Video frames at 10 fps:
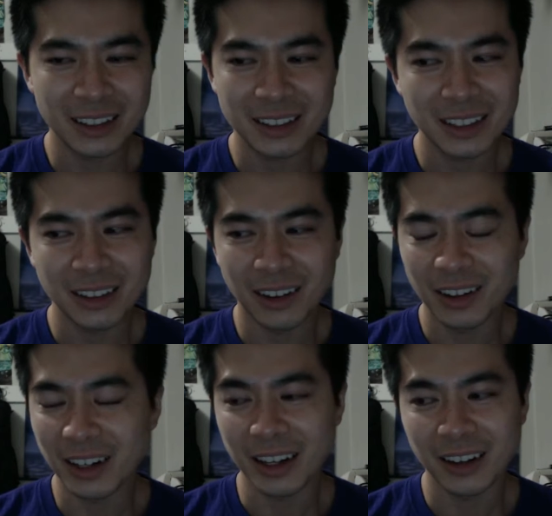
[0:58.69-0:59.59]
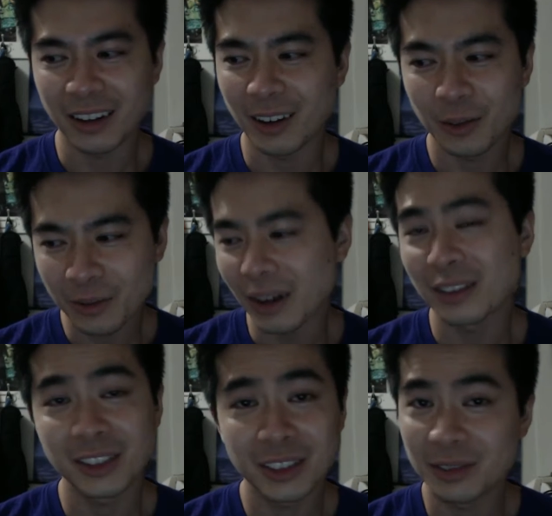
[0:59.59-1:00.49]
I said, okay, I
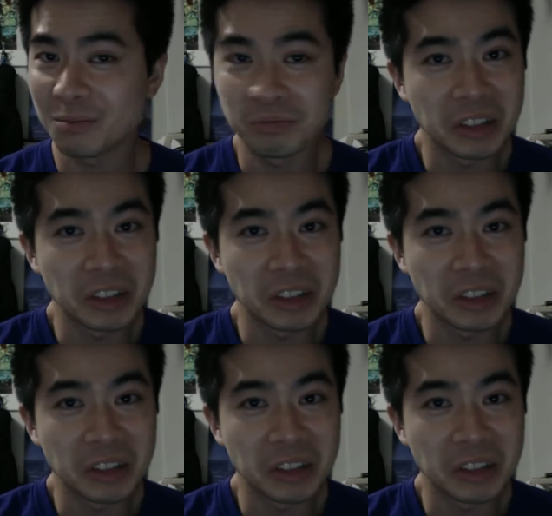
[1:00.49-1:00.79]
should